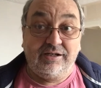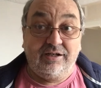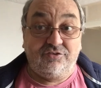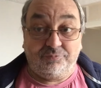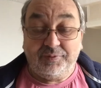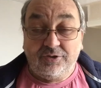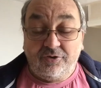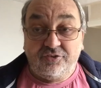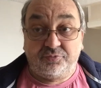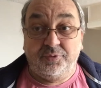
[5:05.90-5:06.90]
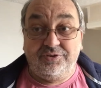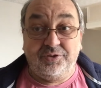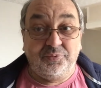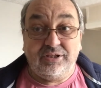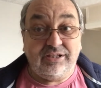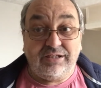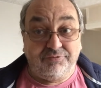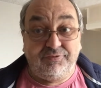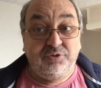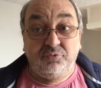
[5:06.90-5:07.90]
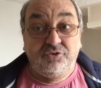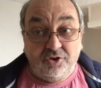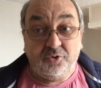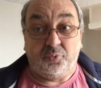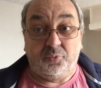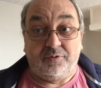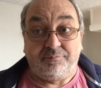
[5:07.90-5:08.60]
To be honest with you, If you do,